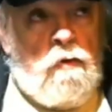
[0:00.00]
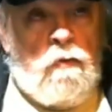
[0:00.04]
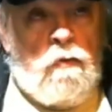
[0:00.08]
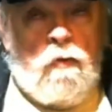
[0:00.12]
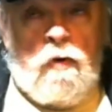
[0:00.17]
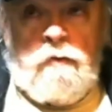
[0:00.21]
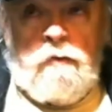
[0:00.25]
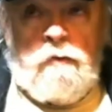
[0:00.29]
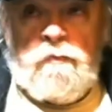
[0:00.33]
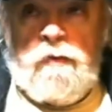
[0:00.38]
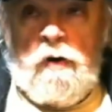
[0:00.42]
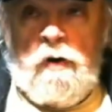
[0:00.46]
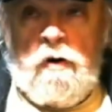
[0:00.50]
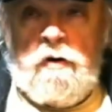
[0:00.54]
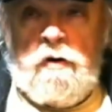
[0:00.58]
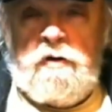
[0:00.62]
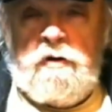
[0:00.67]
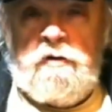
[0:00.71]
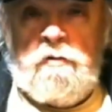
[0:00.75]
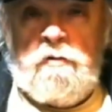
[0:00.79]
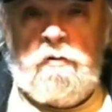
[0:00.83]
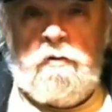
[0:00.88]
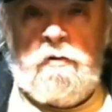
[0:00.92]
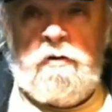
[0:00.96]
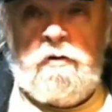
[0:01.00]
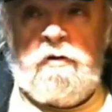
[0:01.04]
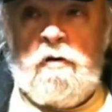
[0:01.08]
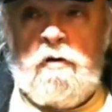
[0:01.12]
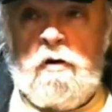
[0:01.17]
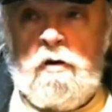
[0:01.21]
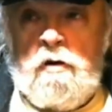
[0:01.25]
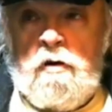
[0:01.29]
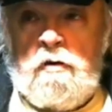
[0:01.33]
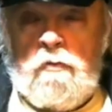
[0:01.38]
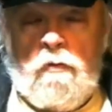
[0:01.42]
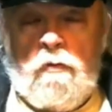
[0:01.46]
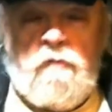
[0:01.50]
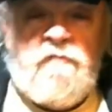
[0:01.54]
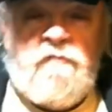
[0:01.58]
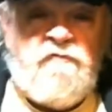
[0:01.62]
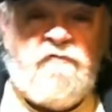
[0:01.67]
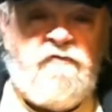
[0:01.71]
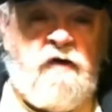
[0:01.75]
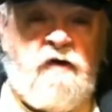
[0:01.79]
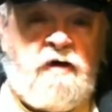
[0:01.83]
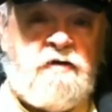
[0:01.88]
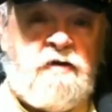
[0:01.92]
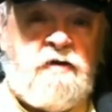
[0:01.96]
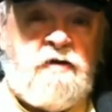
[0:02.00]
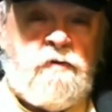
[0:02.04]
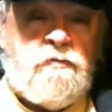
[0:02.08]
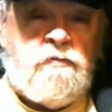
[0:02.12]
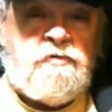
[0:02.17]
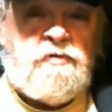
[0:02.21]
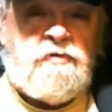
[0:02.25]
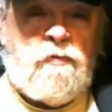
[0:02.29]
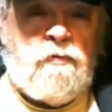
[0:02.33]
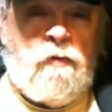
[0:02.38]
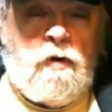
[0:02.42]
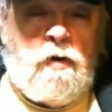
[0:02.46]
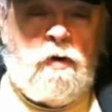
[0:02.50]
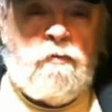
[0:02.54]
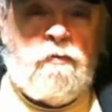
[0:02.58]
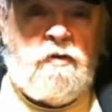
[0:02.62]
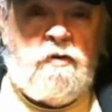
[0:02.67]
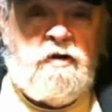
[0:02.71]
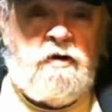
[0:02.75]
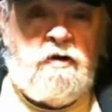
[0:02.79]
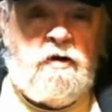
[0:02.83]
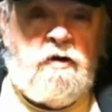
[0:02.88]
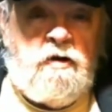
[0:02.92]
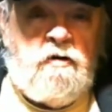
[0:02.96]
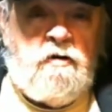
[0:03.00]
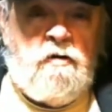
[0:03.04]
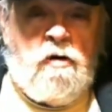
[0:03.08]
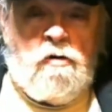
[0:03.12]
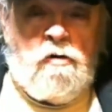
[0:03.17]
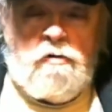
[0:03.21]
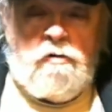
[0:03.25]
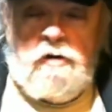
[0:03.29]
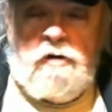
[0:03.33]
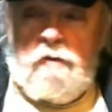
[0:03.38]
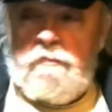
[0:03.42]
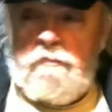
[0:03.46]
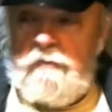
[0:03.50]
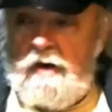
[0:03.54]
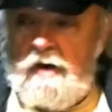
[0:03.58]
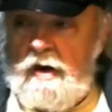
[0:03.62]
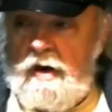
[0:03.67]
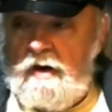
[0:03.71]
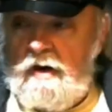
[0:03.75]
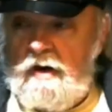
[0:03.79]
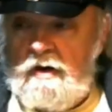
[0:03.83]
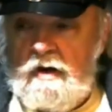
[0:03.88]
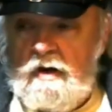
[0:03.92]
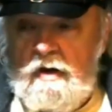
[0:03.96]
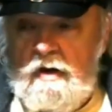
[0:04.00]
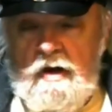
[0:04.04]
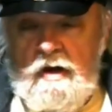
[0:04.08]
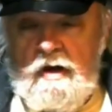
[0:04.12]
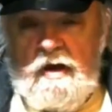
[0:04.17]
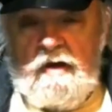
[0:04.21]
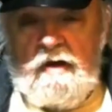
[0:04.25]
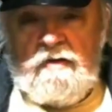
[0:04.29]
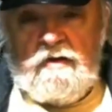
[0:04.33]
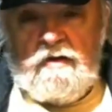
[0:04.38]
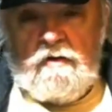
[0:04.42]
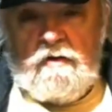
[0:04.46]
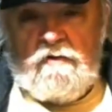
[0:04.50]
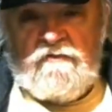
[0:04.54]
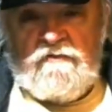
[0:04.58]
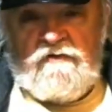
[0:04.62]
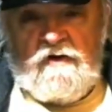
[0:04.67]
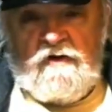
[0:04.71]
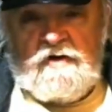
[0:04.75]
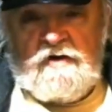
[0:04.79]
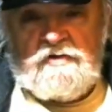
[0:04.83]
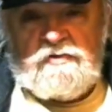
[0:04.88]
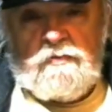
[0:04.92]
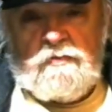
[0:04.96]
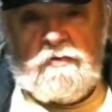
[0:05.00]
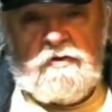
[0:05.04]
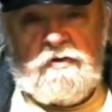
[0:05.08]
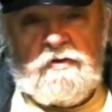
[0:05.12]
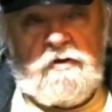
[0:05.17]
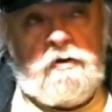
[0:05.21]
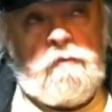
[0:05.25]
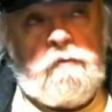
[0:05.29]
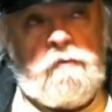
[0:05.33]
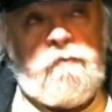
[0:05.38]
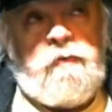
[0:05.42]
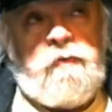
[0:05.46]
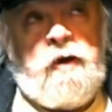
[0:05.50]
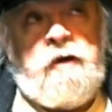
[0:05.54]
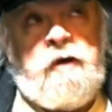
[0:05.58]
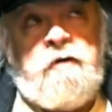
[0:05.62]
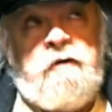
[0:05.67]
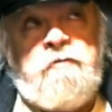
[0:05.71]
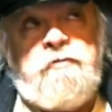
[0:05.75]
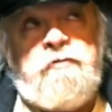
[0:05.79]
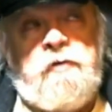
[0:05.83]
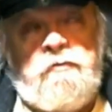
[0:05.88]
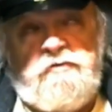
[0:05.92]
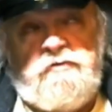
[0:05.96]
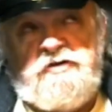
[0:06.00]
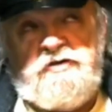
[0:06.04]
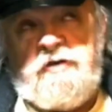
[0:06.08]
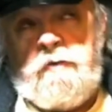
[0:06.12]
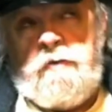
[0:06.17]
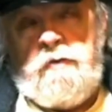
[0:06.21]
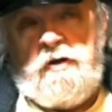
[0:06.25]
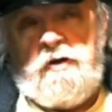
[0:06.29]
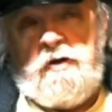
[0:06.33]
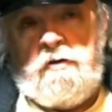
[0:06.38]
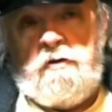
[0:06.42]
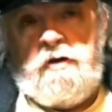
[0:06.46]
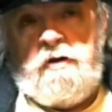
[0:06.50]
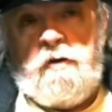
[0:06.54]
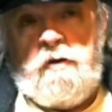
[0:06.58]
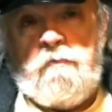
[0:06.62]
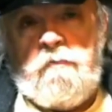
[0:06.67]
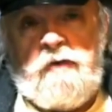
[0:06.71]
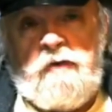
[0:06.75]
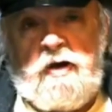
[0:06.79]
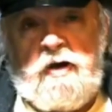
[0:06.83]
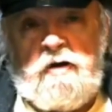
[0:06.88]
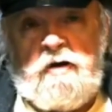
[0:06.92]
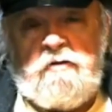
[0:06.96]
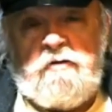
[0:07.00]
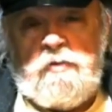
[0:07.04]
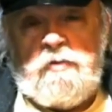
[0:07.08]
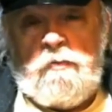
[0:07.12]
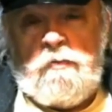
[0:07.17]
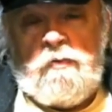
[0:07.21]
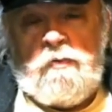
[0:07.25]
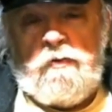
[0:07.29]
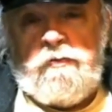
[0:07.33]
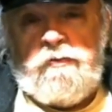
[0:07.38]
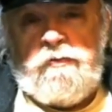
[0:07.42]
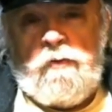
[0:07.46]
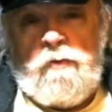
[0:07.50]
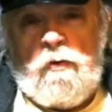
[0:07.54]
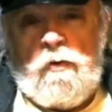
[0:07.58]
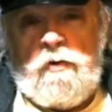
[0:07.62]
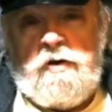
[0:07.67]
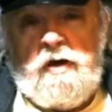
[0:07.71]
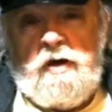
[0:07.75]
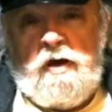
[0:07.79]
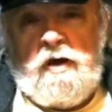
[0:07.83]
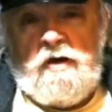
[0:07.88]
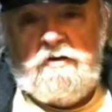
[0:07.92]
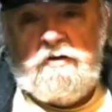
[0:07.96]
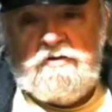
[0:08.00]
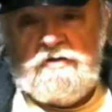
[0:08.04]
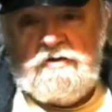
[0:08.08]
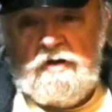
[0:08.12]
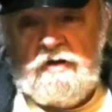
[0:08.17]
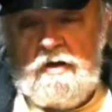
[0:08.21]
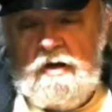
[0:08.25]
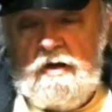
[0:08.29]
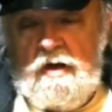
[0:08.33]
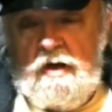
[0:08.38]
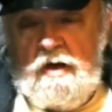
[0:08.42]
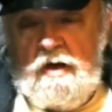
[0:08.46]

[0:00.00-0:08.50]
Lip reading: One party early on, in fact, it was the one where they didn't all come back. They were faced with an seemingly impenetrable thorn hedge.